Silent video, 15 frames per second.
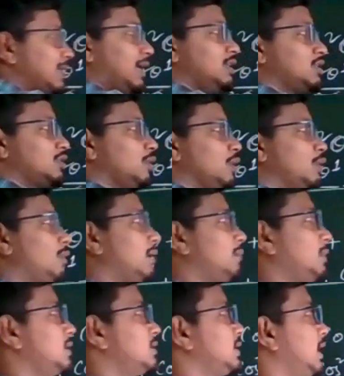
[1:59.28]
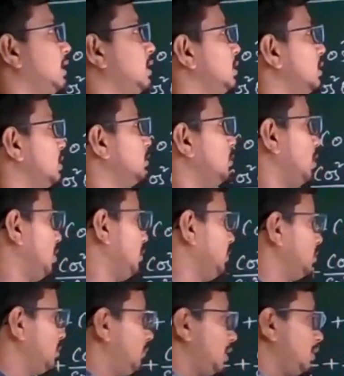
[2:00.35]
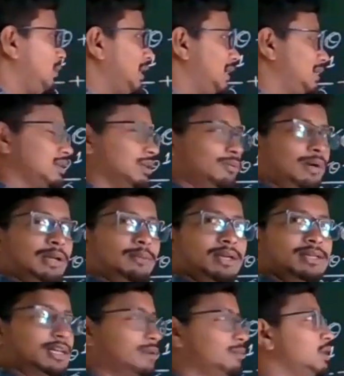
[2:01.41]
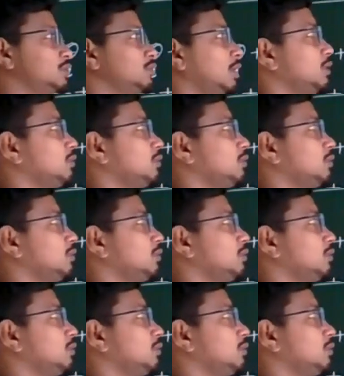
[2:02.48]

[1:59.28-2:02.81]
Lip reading: sine square, 1 by sine. All of you know very well that's a 1 by sine means